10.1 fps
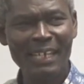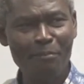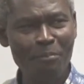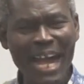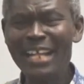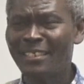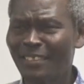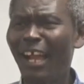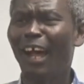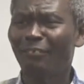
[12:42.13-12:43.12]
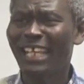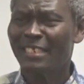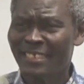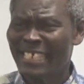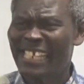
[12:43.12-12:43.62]
Master of
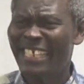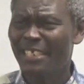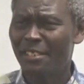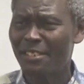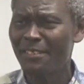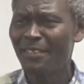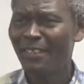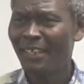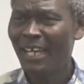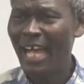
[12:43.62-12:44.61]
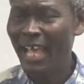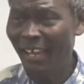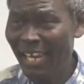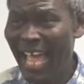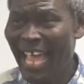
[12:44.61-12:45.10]
the seas. I
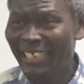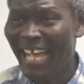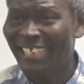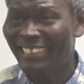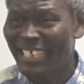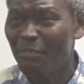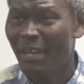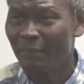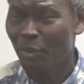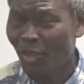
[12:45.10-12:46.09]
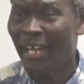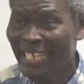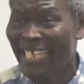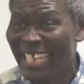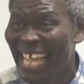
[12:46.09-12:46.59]
like that image because
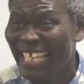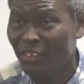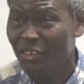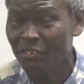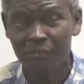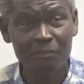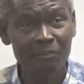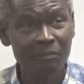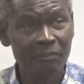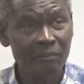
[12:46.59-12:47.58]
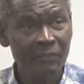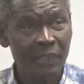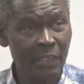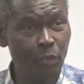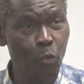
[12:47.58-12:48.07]
he is.
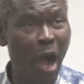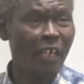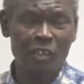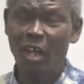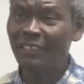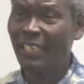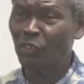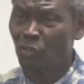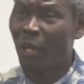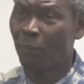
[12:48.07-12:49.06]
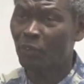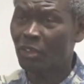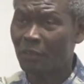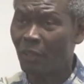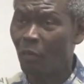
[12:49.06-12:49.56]
He walked on the
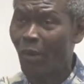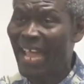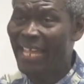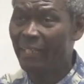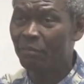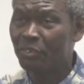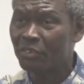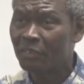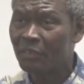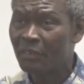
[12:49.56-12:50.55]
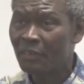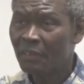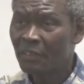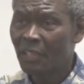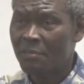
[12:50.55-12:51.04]
troubles in the waves.
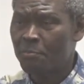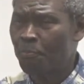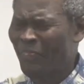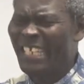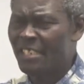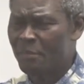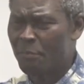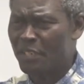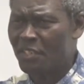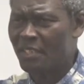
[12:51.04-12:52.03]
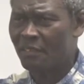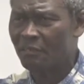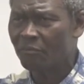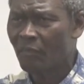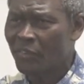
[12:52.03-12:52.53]
Says, "Peace be
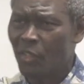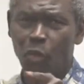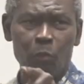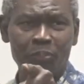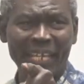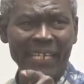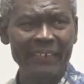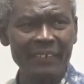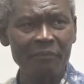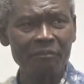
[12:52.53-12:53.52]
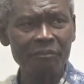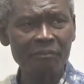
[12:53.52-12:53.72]
still." They obeyed him.